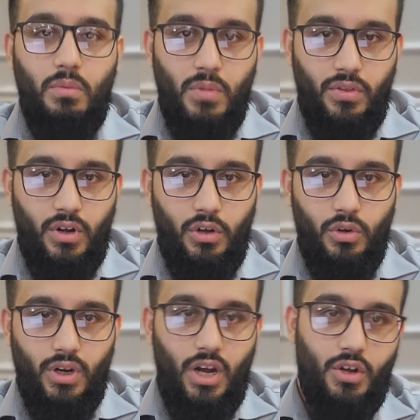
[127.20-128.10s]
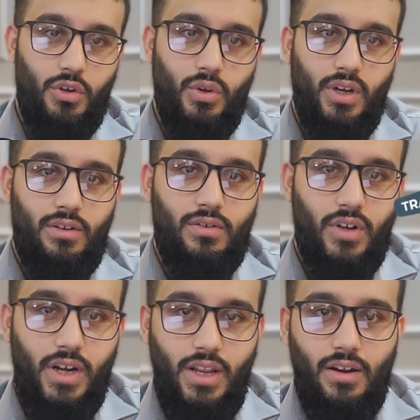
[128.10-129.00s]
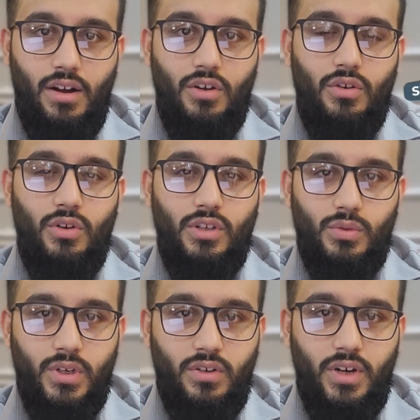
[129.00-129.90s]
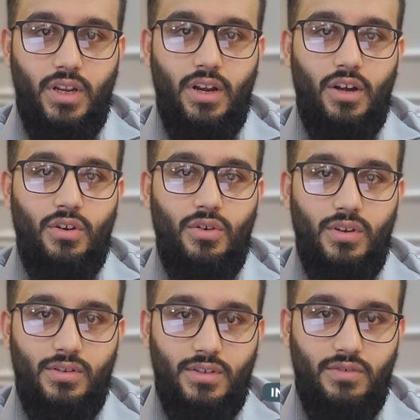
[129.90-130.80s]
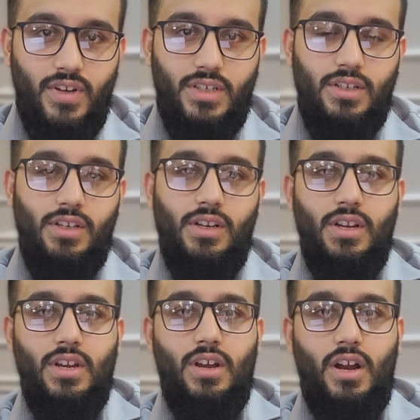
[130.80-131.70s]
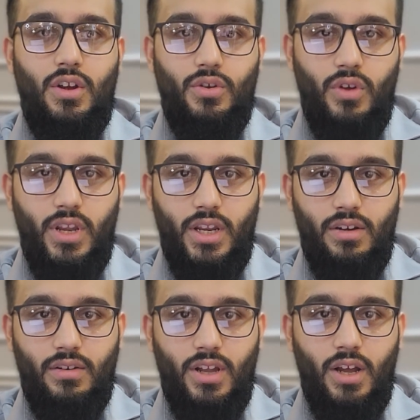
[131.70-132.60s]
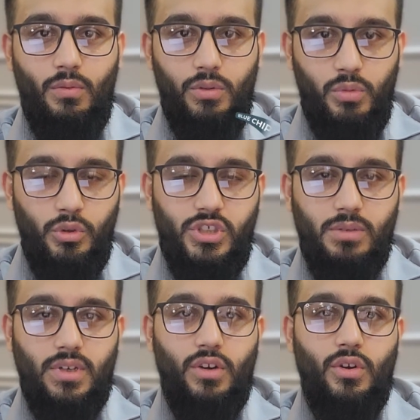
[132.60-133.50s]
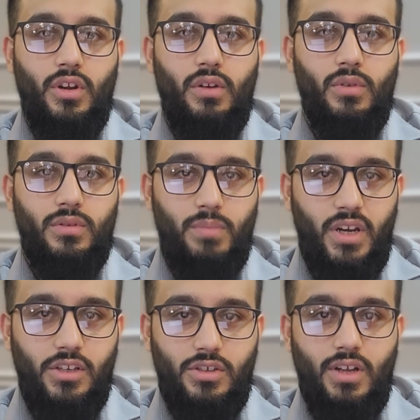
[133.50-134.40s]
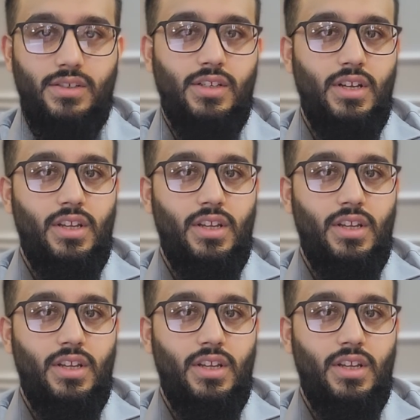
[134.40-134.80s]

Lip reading: type of method are you doing? Are you doing trading? Are you doing swing trading? Are you doing investing? Are you going in with blue chips? Are you going in with penny stocks?